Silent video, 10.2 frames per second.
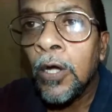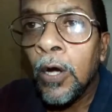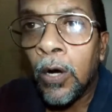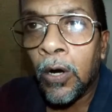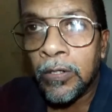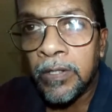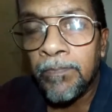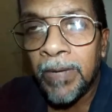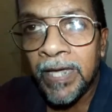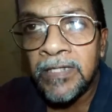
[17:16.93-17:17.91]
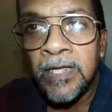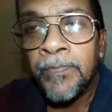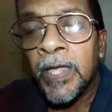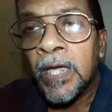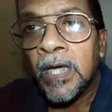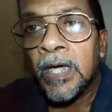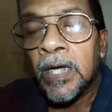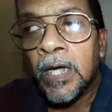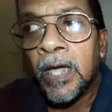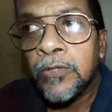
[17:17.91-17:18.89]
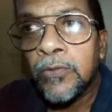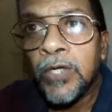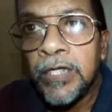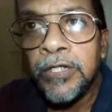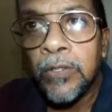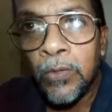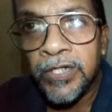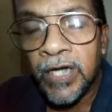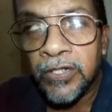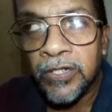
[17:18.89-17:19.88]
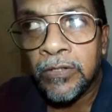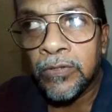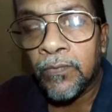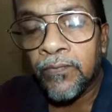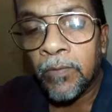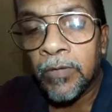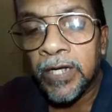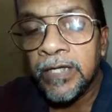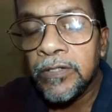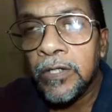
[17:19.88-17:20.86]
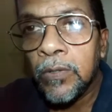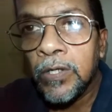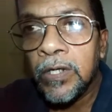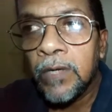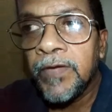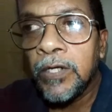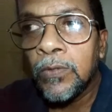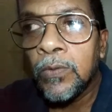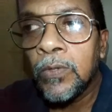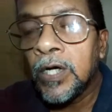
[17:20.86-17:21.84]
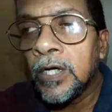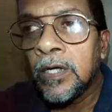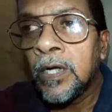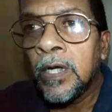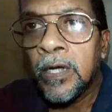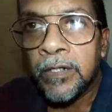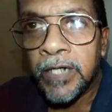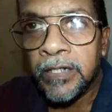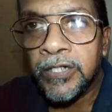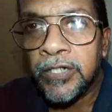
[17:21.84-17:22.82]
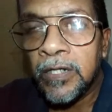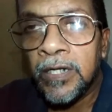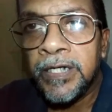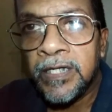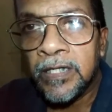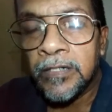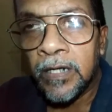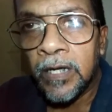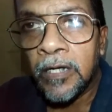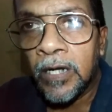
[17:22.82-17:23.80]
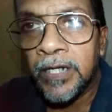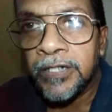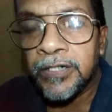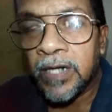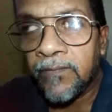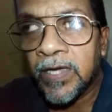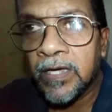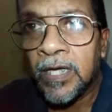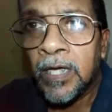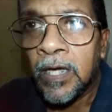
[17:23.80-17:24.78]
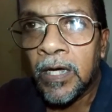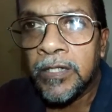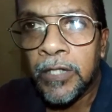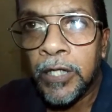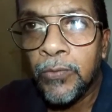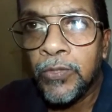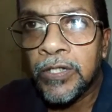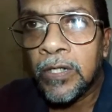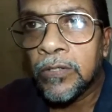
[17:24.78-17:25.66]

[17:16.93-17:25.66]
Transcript: Horton Place to Kinsey Road junction. So from Kinsey Road, we know traditionally DS Nanayak College traffic is huge.